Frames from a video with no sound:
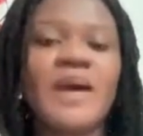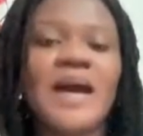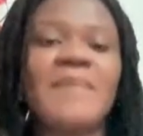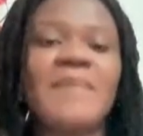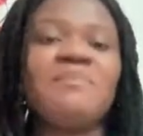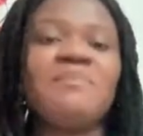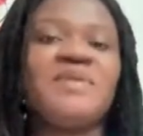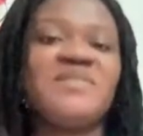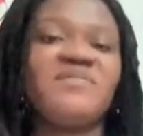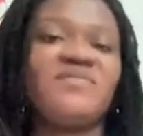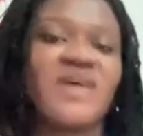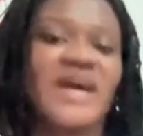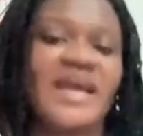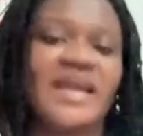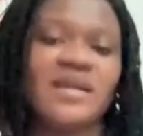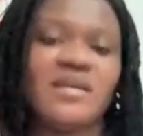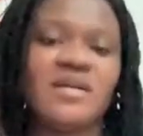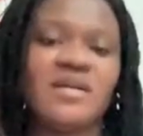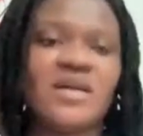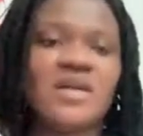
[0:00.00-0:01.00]

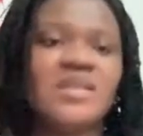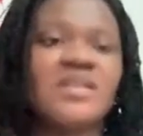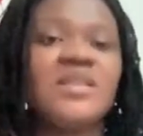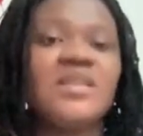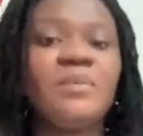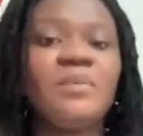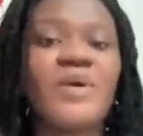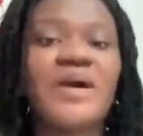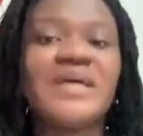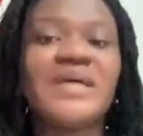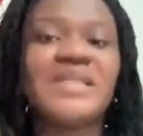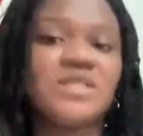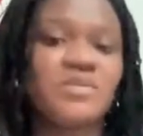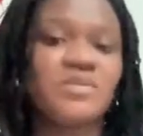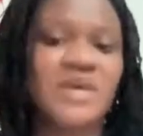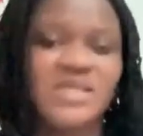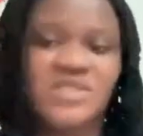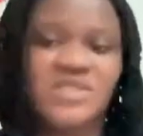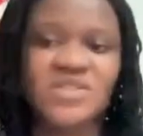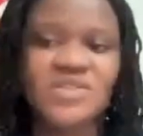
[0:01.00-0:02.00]
amplify the brand's
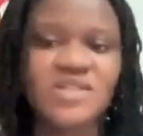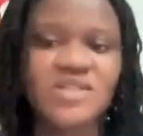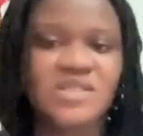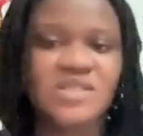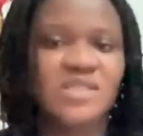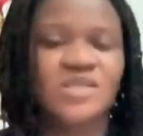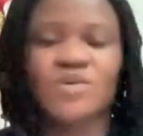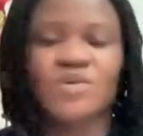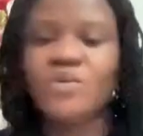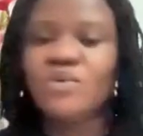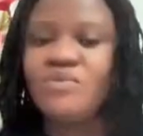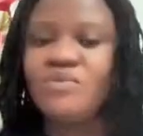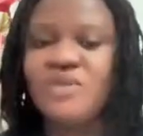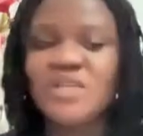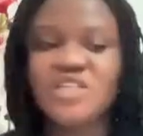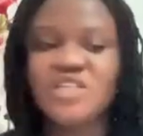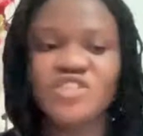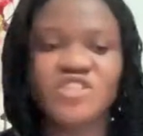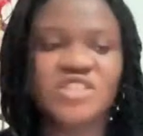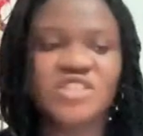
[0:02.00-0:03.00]
messages. So
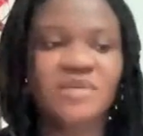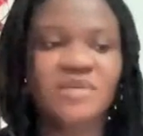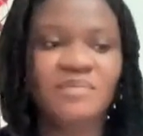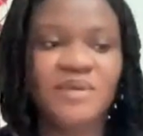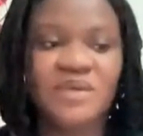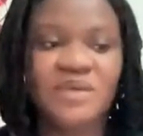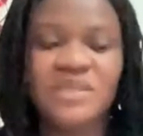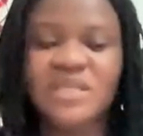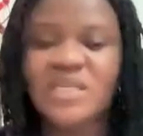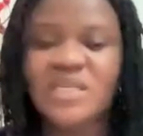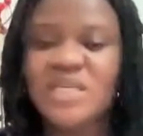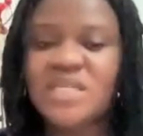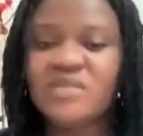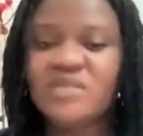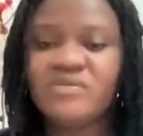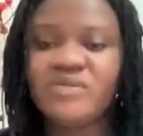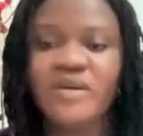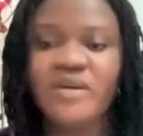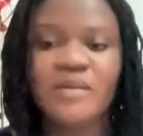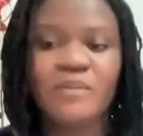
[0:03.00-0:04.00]
relationship building
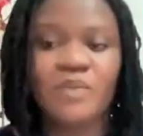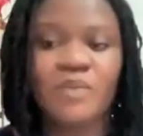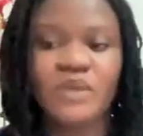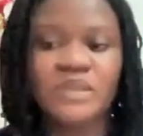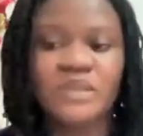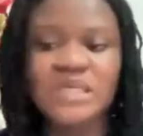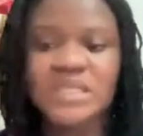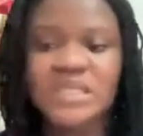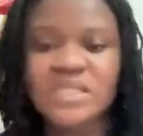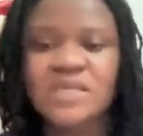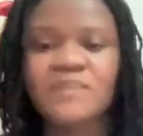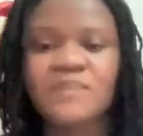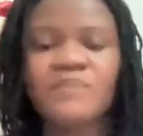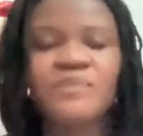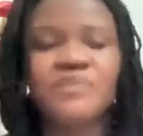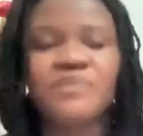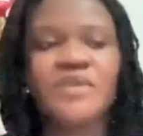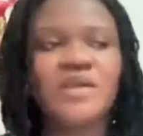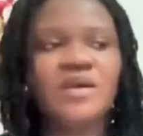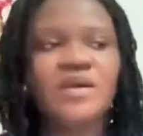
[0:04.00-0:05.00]
is very important.
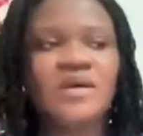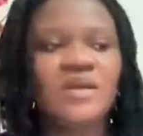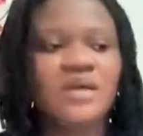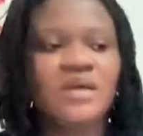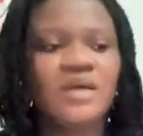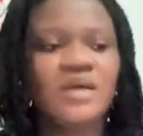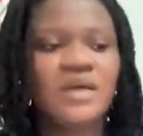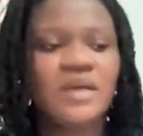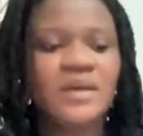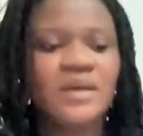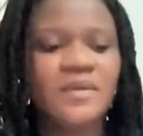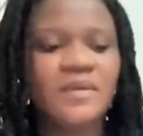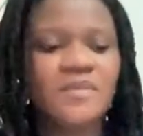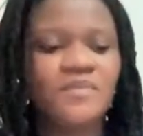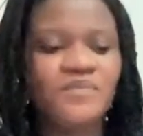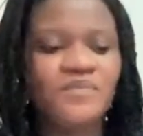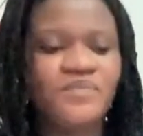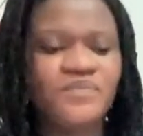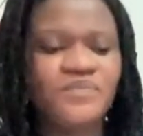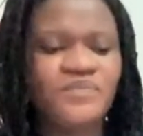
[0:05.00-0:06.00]

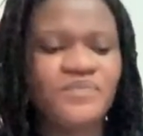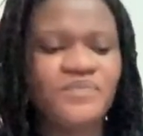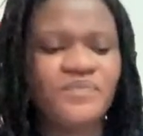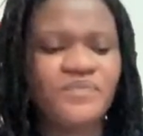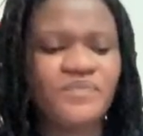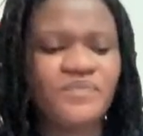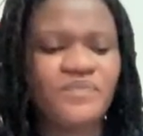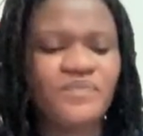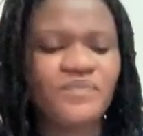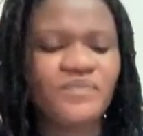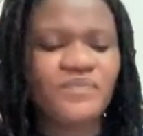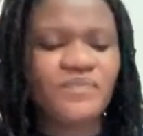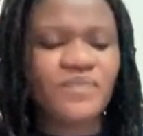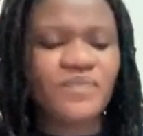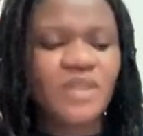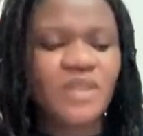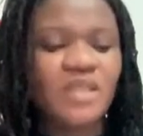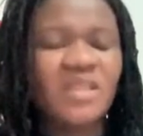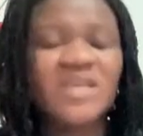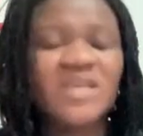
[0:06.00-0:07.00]
There's
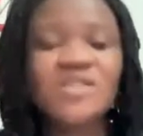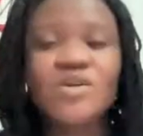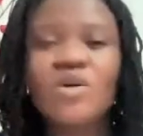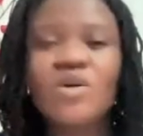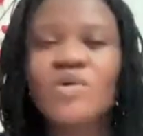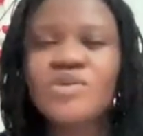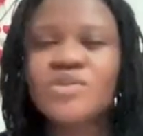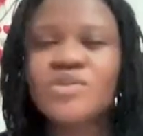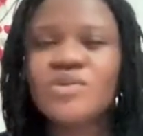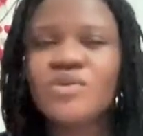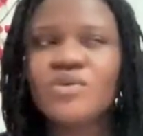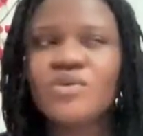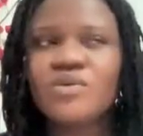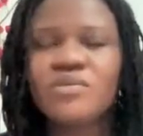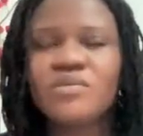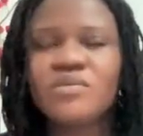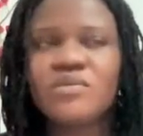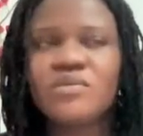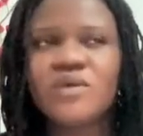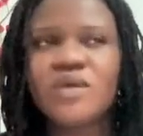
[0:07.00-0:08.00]

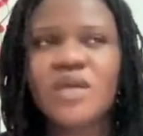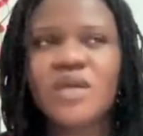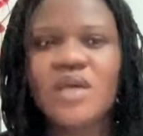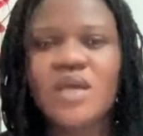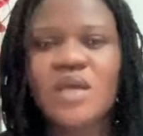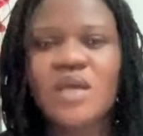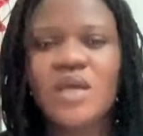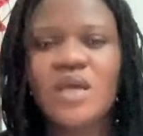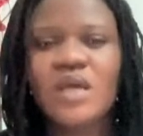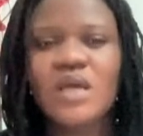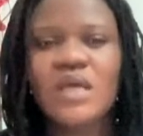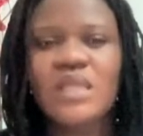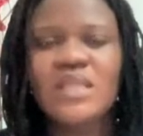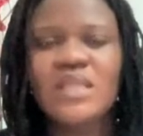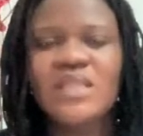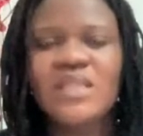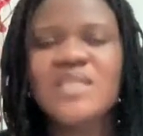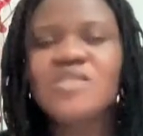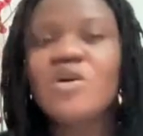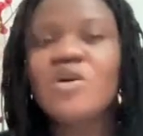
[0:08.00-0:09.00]
also
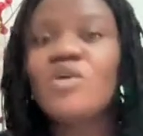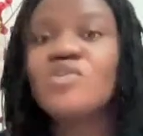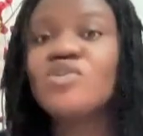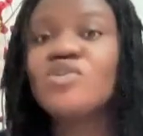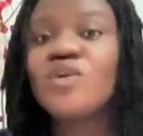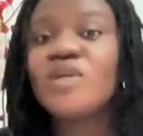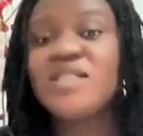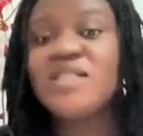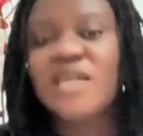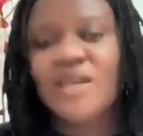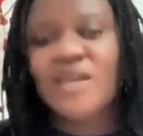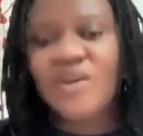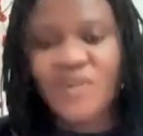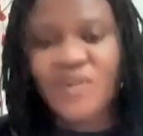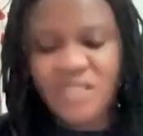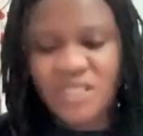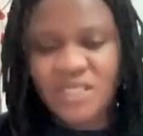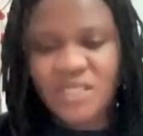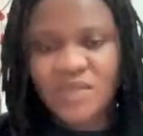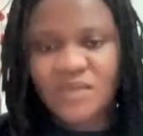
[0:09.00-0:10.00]

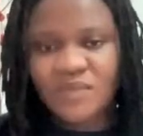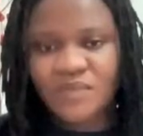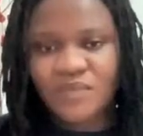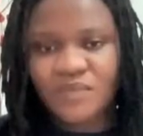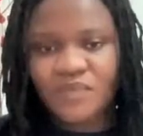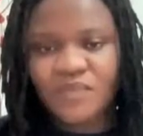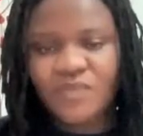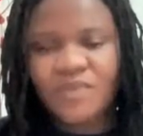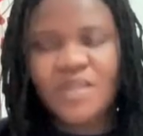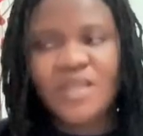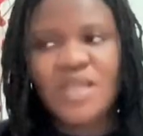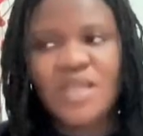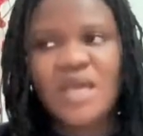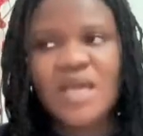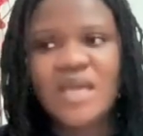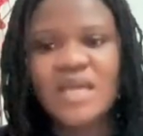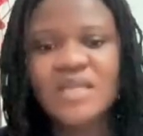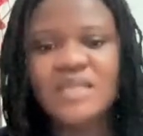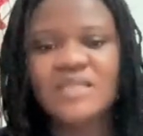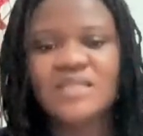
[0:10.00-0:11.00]
integrity,
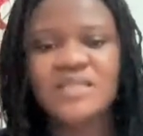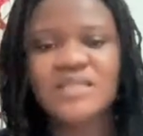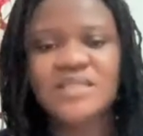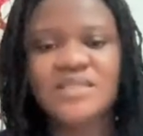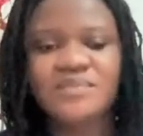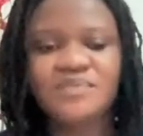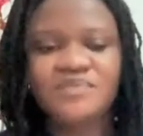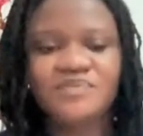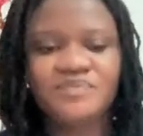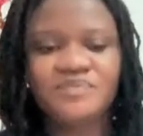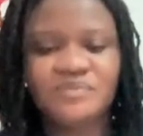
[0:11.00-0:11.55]
and